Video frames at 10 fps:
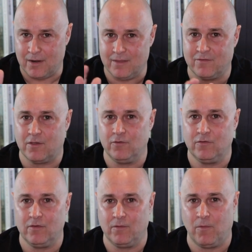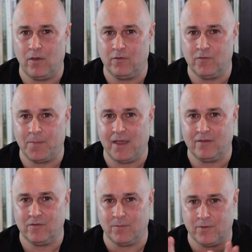it as close to the wall as
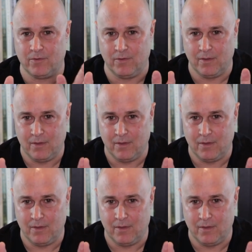possible,